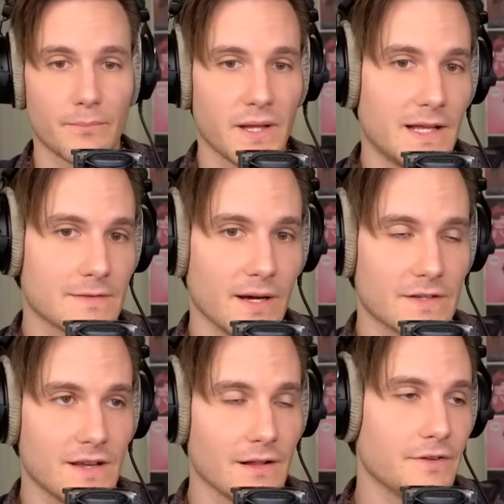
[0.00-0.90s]
plants
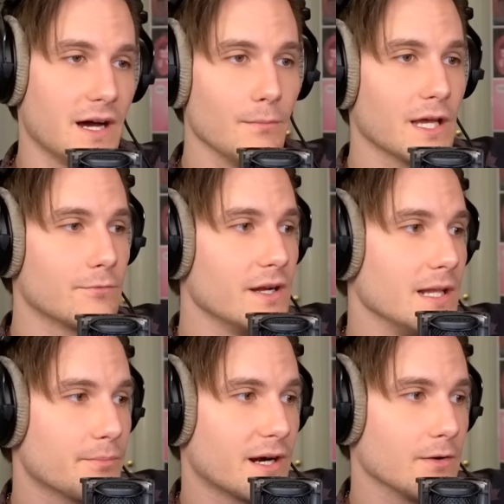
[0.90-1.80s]
myself and I'm like
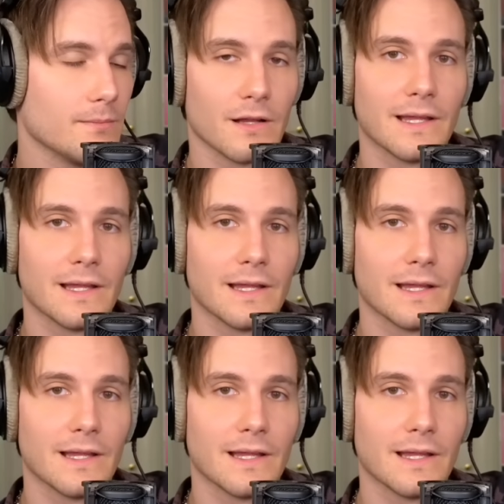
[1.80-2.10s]
really proud about